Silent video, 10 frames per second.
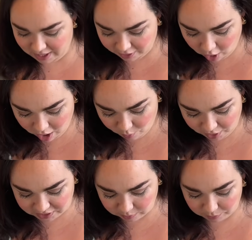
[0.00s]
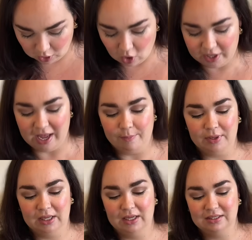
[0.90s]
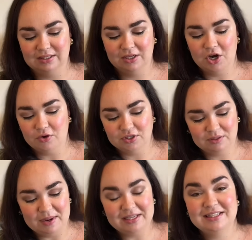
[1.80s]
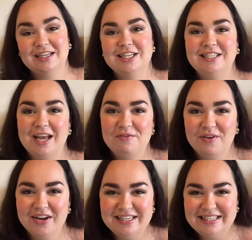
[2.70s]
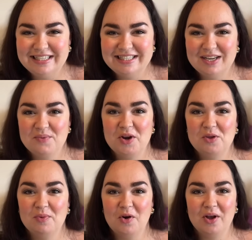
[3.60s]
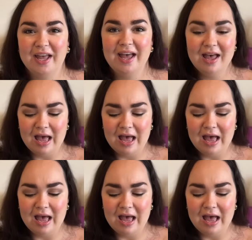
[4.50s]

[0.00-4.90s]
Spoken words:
I can't wait to block it because, you know, it just makes such a difference, doesn't it, when you block it?